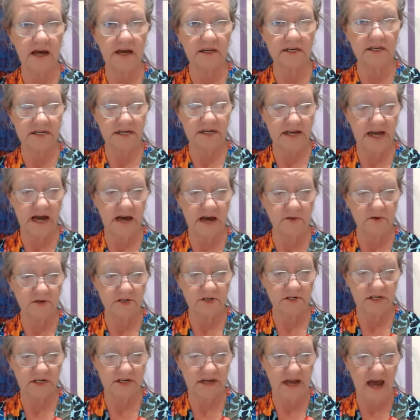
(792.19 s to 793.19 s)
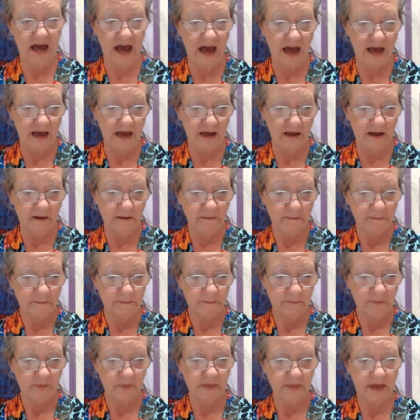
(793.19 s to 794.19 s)
together today,
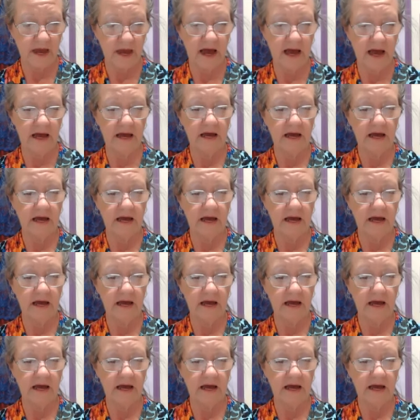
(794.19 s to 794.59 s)
okay,